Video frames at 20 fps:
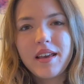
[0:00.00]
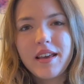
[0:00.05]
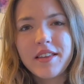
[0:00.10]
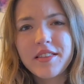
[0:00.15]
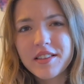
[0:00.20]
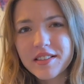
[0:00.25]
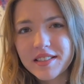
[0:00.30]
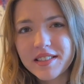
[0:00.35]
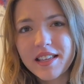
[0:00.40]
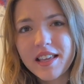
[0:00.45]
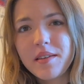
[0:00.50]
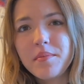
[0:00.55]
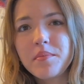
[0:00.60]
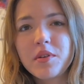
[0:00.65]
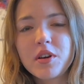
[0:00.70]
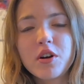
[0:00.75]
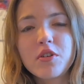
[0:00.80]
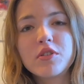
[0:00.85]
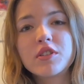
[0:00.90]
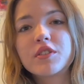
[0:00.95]
And the same
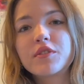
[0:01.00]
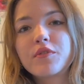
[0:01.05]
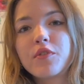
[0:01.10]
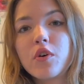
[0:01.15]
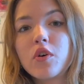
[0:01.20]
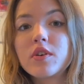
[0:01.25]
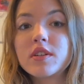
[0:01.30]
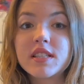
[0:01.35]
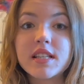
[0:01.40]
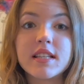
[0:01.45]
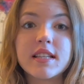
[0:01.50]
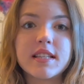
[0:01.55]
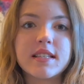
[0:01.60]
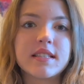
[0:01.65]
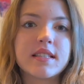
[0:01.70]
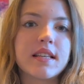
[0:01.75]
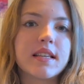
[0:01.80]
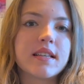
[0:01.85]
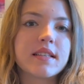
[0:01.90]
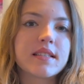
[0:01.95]
goes for
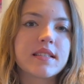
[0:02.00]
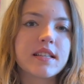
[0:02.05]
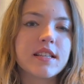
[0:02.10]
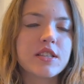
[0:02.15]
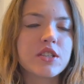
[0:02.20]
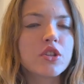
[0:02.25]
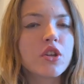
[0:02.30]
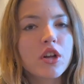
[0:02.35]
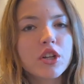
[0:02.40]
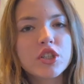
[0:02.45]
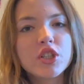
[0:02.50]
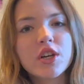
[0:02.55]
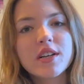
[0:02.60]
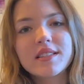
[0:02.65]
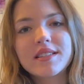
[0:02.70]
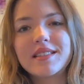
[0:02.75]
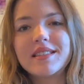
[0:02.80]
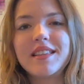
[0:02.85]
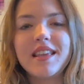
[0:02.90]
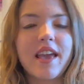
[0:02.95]
statistics. It's not
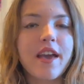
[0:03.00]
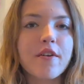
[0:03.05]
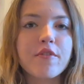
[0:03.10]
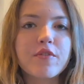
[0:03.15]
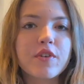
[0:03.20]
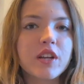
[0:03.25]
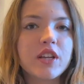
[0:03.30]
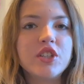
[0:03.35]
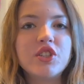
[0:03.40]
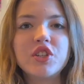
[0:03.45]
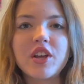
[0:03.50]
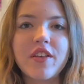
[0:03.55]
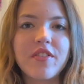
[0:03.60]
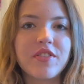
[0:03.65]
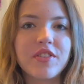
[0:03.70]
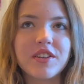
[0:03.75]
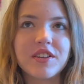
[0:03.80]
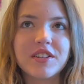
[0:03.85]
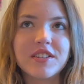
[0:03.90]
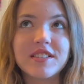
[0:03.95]
just the average
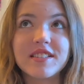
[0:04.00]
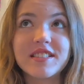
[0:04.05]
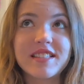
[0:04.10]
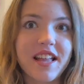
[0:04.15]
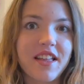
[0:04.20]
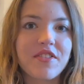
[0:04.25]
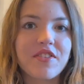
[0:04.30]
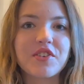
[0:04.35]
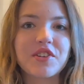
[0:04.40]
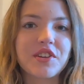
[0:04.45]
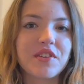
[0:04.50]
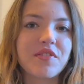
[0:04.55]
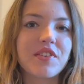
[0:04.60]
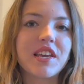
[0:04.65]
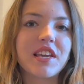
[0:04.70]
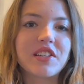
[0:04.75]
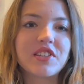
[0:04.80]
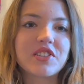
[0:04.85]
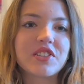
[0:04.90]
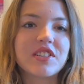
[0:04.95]
and the standard
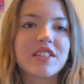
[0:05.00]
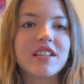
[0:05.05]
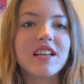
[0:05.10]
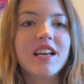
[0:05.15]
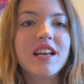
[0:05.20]
deviation.